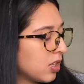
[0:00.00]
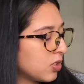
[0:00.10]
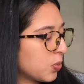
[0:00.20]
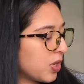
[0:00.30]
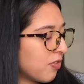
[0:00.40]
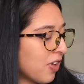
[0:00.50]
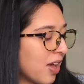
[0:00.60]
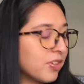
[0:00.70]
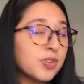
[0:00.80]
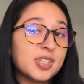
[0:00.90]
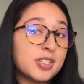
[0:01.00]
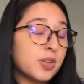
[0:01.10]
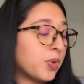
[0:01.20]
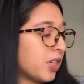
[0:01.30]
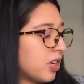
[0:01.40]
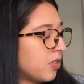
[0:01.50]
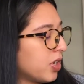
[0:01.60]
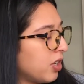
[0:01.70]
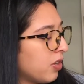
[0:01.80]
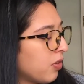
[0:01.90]
25 goes into
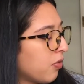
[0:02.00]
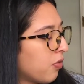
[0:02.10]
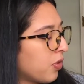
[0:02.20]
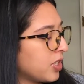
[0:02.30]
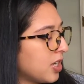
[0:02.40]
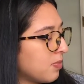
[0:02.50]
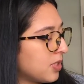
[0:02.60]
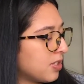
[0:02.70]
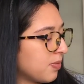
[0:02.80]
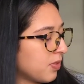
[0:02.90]
100 4 times.